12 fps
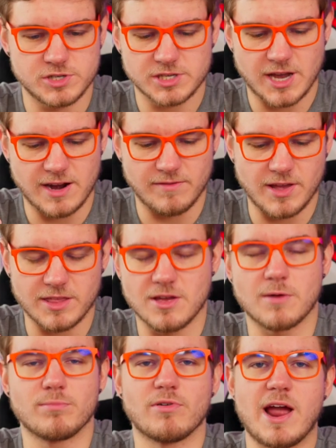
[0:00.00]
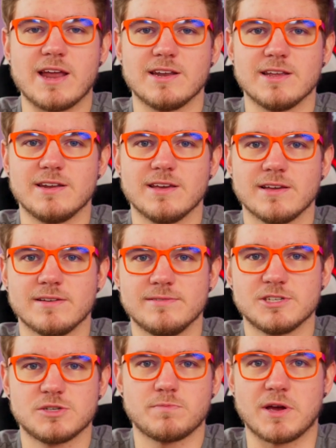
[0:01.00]
is kind of like their branded
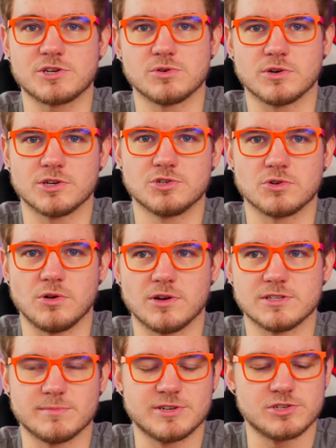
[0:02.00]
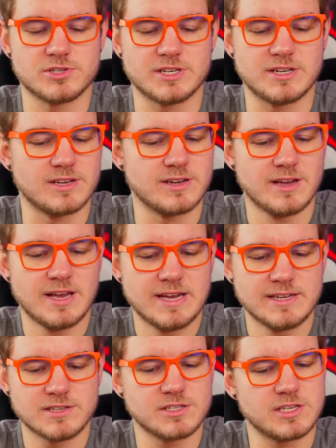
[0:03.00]
special controllers. I'm interested to
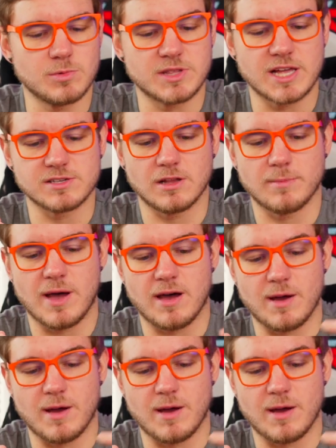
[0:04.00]
see what that's all about.